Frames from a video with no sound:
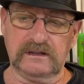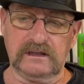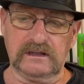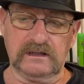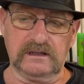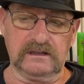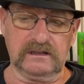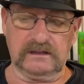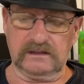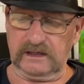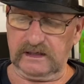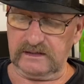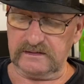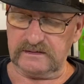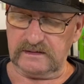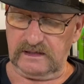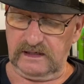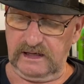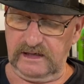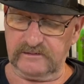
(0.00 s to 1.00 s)
Like I
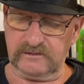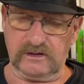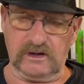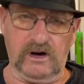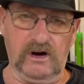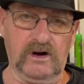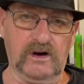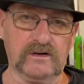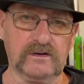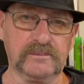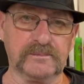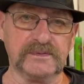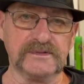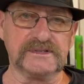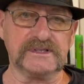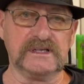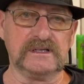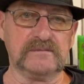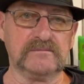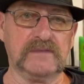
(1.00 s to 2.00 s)
said, I haven't
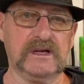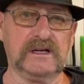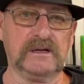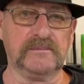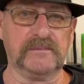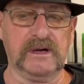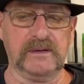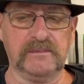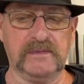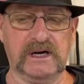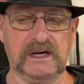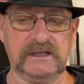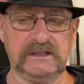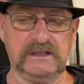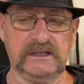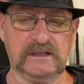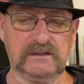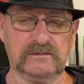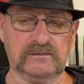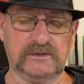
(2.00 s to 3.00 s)
100% made up my mind
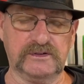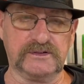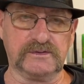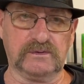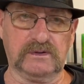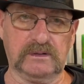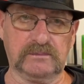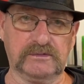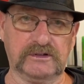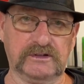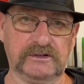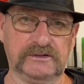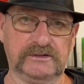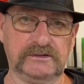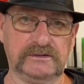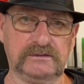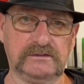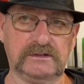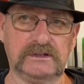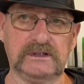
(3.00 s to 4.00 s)
yet which one I'm going to
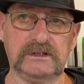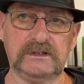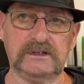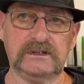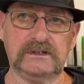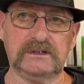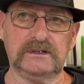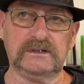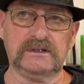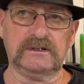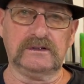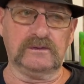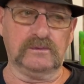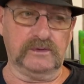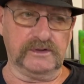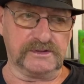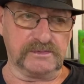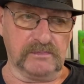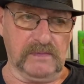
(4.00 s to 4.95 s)
do, which